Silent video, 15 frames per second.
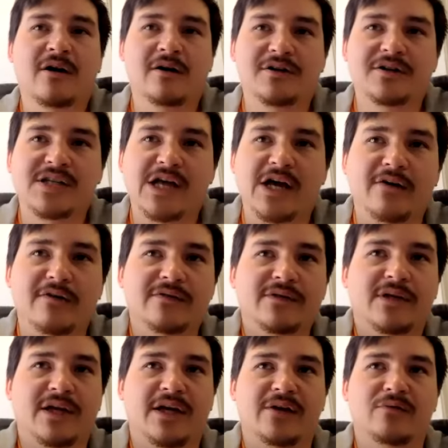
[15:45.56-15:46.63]

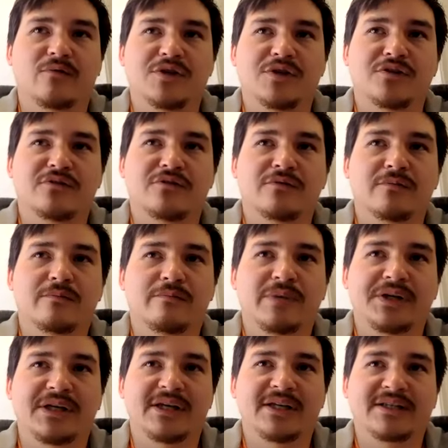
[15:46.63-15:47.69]
ourselves. And when you
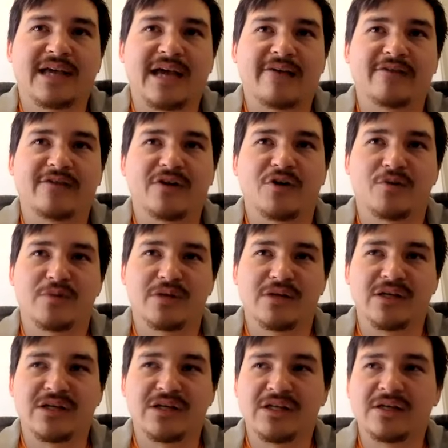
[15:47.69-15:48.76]
begin to have an
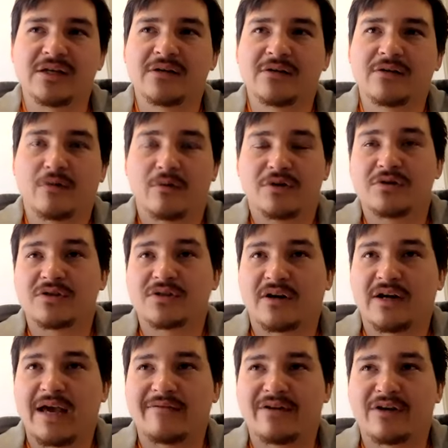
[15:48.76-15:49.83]
OBE, or when you
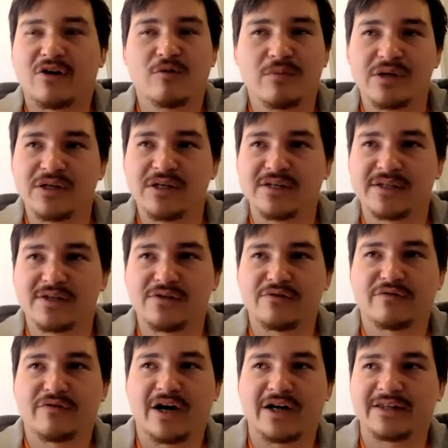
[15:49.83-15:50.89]
start having OBEs and you
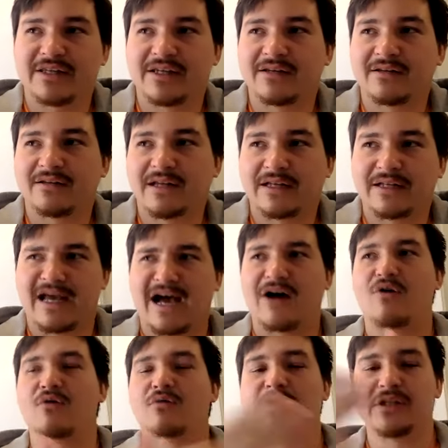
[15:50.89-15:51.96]
find that, like,
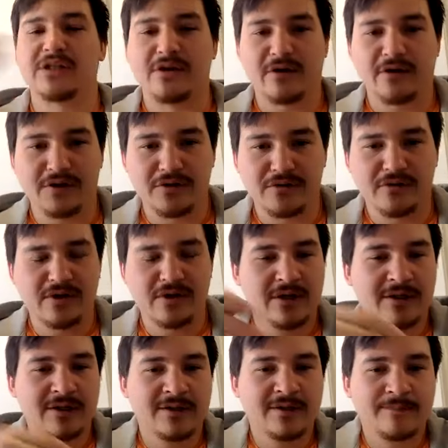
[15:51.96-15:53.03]
not only are you
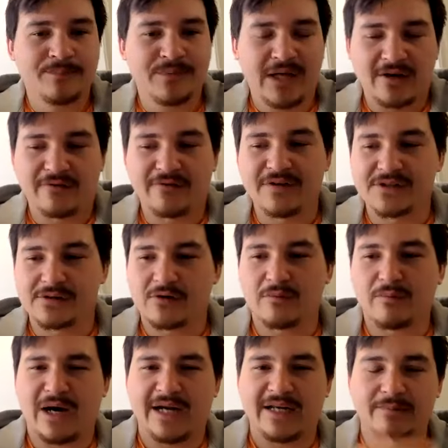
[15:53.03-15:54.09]
not a physical
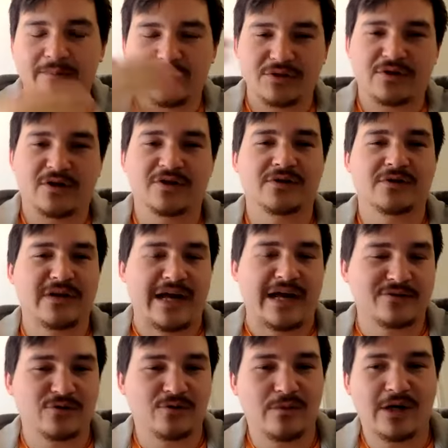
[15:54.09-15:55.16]
body, but you're also an
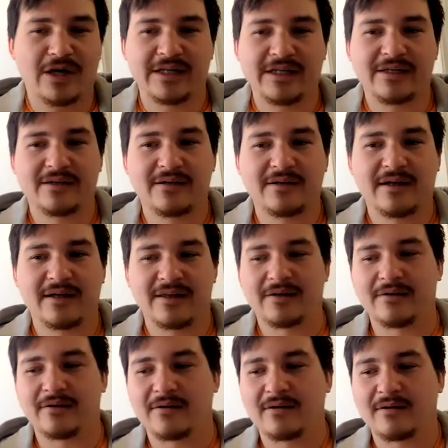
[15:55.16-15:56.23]
astral body. And
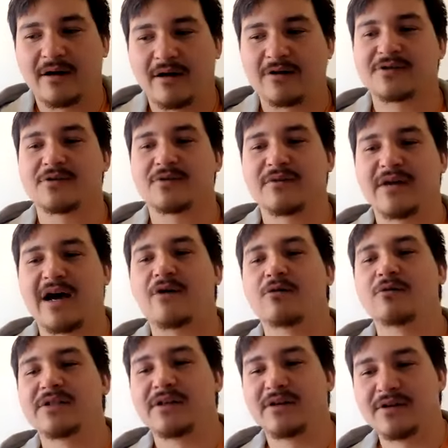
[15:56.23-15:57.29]
then also, not
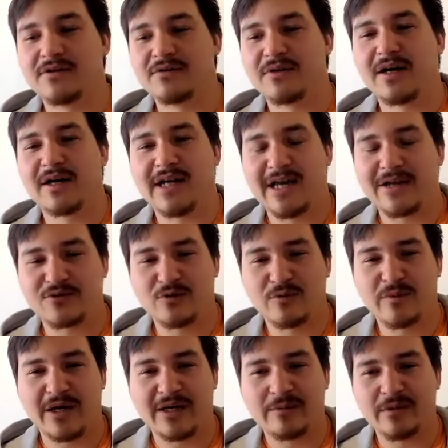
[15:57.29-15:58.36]
only are you not an astral
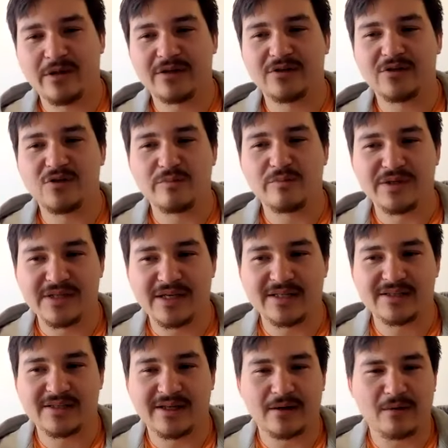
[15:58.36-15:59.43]
body, but you
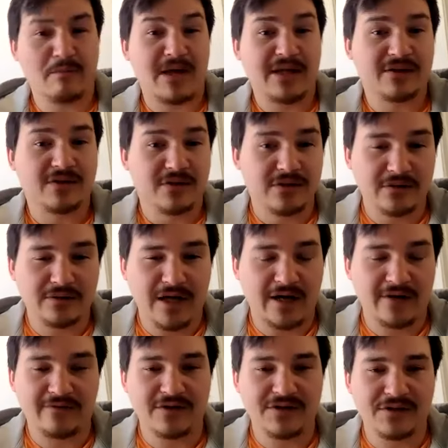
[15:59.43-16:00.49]
possess like a mental,
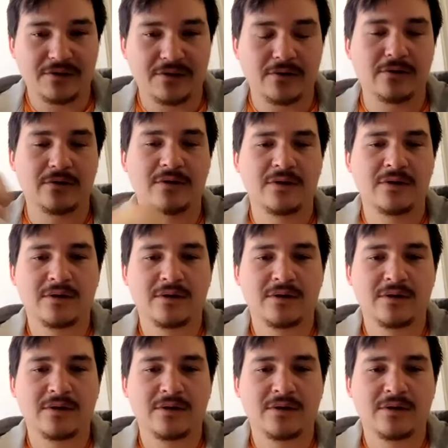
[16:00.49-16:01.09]
non physical